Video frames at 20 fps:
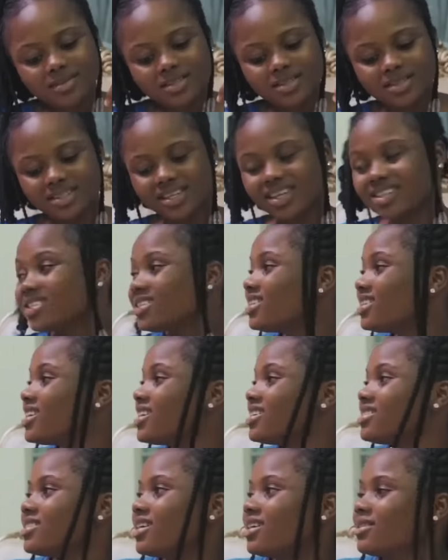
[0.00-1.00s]
It's getting
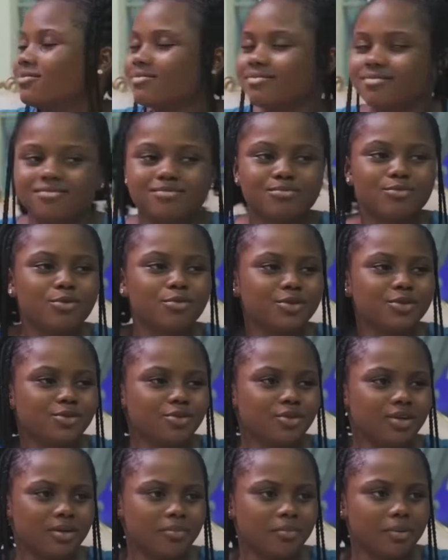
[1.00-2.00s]
late and mom is
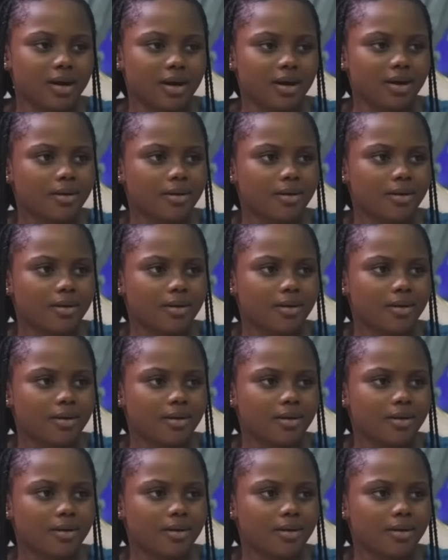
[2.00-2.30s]
not yet back.